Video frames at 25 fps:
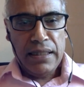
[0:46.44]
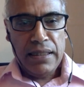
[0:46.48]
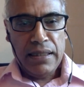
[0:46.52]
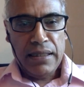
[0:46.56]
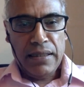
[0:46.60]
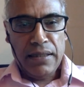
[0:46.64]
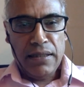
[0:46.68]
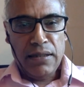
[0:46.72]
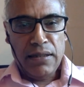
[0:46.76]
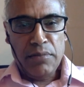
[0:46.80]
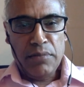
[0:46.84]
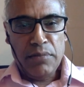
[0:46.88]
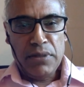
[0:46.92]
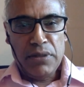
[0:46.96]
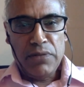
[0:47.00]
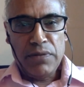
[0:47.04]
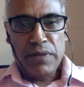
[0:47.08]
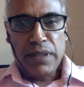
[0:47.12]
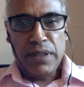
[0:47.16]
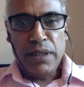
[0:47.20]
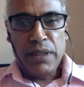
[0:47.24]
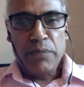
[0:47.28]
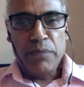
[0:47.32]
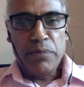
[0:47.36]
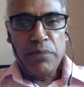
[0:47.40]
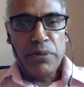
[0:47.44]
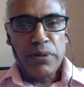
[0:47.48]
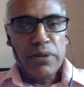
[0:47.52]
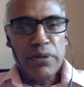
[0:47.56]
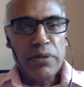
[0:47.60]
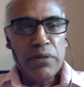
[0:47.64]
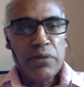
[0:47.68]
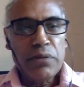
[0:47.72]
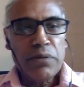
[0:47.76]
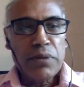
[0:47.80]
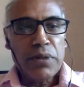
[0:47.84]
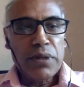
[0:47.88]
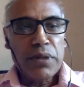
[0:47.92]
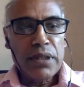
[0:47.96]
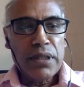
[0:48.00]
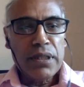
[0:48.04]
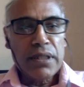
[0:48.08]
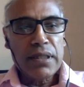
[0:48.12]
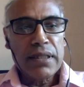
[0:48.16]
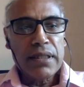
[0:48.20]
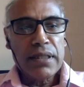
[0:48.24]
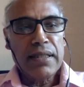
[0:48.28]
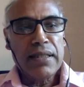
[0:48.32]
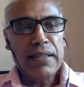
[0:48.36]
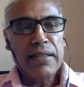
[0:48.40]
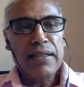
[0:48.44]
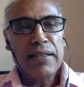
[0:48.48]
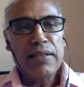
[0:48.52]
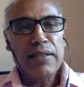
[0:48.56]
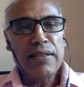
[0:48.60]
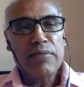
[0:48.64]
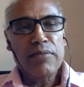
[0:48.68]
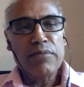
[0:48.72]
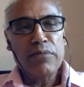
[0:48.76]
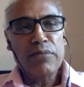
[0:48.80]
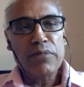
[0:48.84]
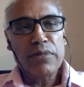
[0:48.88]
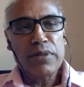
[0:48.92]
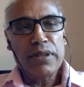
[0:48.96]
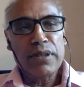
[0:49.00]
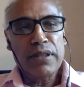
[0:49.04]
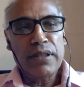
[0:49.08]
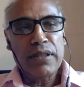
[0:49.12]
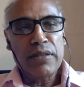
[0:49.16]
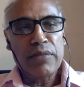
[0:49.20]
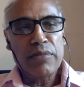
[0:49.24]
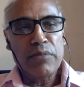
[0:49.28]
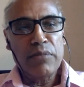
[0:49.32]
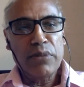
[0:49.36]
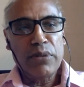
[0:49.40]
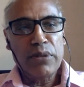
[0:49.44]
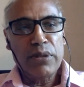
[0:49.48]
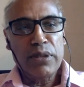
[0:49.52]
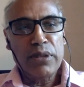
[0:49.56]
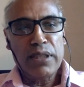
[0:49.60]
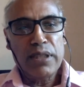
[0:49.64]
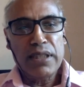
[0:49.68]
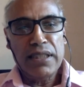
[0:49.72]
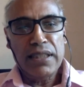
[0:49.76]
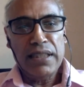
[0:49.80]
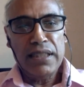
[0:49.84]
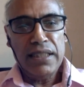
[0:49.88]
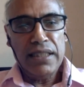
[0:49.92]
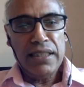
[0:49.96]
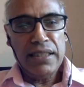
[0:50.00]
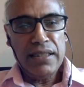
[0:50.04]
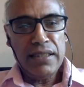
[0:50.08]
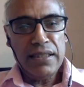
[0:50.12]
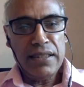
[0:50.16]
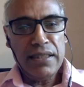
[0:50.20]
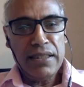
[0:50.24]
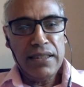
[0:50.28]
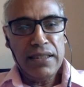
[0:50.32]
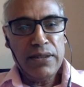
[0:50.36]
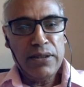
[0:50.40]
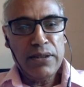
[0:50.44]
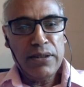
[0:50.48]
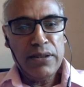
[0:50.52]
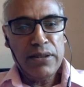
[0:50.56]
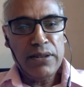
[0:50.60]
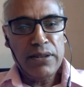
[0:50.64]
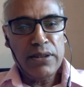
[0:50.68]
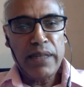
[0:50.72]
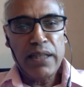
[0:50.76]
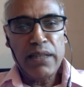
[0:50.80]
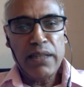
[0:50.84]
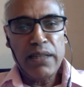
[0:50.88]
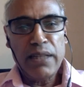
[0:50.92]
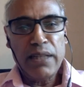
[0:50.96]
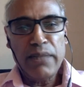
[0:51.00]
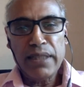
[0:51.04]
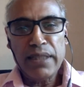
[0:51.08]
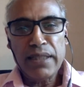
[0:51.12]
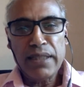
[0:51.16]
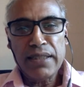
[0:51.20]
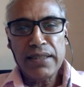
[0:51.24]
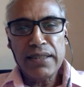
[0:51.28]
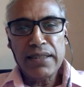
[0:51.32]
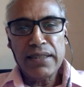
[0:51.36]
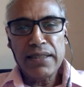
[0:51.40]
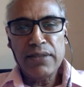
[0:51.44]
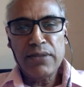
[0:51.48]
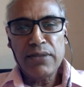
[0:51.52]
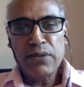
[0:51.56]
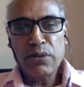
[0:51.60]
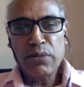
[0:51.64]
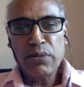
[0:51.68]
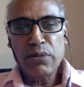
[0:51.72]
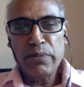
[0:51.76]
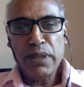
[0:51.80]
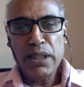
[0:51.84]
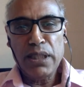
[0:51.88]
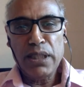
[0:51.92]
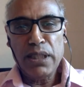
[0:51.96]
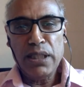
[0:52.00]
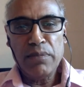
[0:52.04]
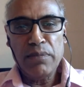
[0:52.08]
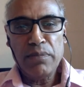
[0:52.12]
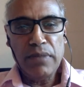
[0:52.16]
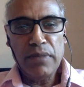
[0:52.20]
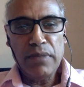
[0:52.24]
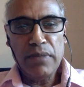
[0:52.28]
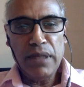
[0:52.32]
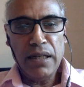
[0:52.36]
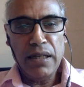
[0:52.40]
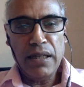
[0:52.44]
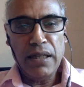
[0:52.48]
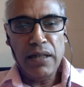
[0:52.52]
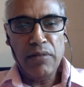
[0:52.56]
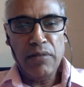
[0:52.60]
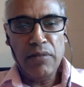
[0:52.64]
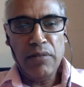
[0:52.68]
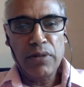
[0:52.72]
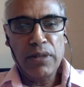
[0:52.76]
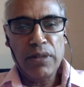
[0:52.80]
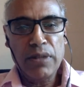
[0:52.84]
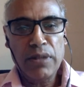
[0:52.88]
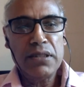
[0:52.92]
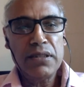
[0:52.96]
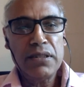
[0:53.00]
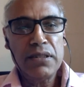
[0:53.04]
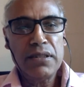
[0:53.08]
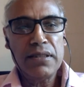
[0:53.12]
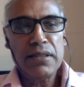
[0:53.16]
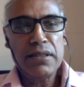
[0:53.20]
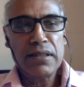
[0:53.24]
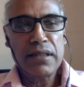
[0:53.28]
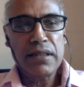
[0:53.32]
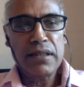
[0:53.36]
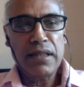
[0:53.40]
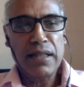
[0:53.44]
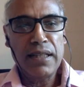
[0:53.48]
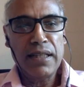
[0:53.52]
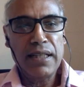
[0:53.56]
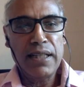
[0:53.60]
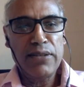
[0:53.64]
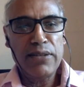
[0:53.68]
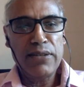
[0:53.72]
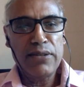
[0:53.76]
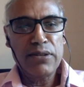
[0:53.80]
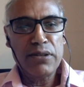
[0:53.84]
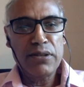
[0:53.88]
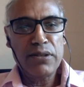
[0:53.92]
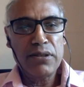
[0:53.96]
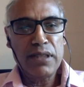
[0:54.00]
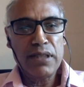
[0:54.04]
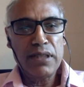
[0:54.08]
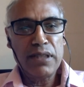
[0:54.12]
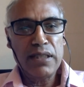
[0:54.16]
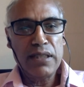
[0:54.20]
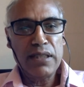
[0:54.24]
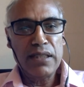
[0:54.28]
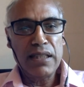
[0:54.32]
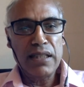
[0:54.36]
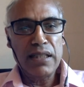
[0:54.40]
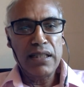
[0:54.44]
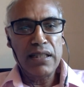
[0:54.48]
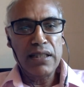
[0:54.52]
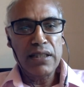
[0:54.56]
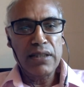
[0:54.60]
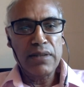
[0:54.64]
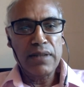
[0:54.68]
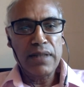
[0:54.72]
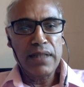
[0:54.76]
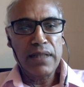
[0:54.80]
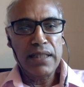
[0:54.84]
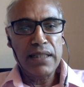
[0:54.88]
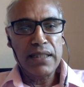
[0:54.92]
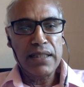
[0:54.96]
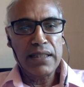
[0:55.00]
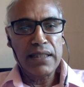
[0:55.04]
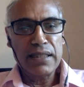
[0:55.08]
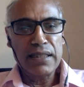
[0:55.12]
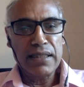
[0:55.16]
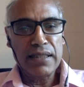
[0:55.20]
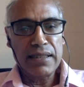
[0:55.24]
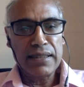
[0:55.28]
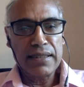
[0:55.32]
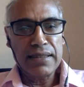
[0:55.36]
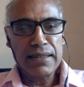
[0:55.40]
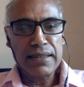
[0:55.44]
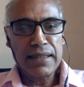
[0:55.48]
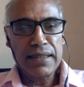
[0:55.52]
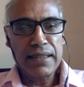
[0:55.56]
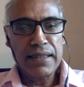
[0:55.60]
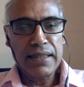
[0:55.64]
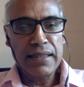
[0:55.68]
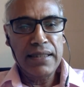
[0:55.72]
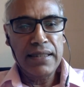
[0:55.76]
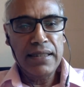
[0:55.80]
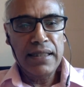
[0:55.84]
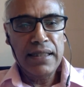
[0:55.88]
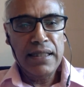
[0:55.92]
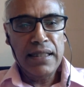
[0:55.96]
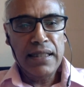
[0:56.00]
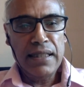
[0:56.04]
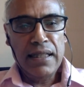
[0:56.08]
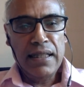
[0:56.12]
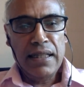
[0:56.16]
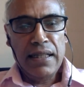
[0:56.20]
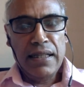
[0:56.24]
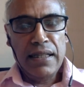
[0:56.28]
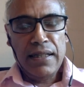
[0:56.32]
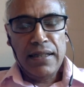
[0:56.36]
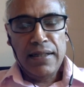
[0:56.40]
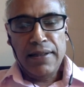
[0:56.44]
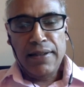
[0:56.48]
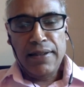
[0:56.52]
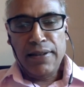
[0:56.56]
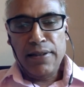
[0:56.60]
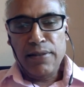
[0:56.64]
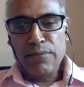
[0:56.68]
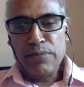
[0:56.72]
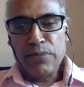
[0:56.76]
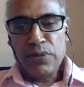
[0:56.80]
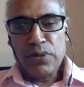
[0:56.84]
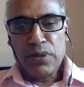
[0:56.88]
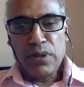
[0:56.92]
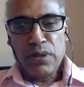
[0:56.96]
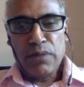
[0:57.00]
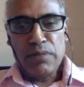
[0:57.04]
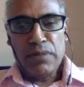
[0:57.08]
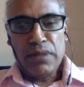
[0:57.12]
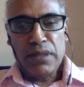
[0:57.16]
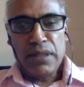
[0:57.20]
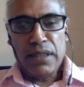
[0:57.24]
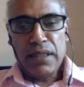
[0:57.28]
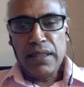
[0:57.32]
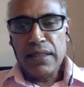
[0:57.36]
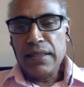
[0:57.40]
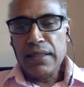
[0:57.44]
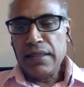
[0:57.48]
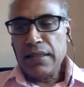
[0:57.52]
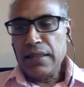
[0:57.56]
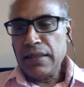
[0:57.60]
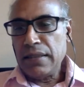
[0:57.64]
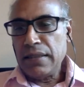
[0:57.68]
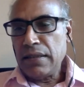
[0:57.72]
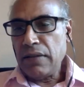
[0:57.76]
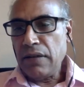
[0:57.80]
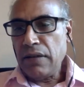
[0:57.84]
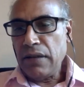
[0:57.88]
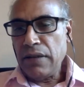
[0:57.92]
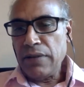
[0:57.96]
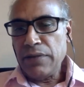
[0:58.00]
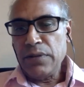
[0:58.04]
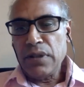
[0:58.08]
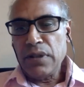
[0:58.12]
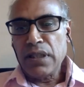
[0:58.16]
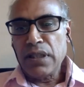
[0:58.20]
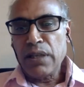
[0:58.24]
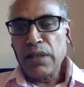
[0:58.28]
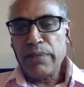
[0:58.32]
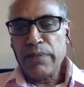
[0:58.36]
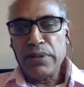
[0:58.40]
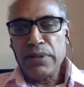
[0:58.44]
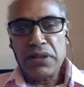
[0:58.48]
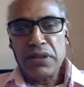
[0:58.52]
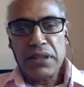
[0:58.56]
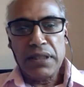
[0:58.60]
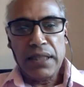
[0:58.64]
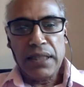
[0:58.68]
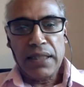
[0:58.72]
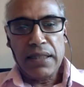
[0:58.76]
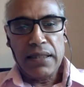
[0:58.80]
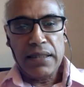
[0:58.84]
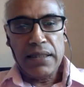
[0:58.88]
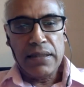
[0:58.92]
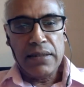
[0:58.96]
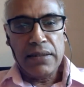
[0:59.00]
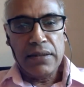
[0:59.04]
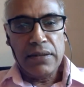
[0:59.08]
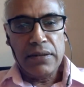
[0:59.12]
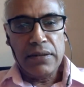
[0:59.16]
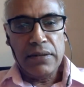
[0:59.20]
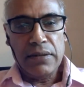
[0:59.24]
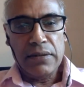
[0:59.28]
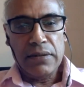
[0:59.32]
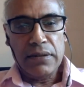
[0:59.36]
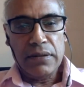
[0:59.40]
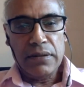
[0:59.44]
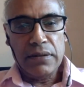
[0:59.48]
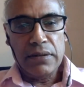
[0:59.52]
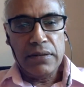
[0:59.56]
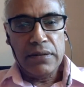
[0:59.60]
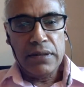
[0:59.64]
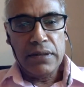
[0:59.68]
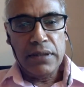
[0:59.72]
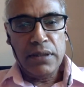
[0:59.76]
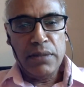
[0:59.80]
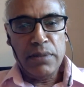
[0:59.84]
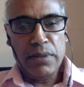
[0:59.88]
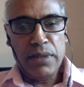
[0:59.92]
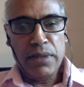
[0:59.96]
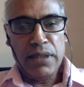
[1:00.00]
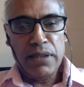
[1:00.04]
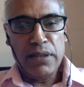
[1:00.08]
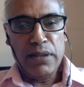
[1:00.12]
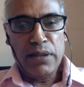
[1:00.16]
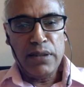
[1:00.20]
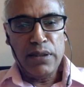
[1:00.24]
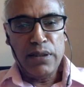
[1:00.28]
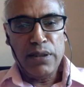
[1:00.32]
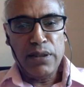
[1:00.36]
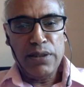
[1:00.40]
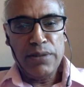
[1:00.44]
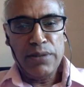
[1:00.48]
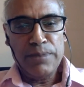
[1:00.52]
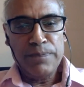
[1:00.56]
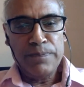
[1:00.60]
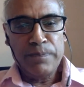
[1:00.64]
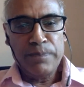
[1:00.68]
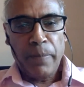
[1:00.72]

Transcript: um, is very important work. Um, we are more than a year into this pandemic and still so many um, questions unanswered and uh, requiring uh, study. Um, so I'm delighted that all of you are coming together to, to deliberate on this.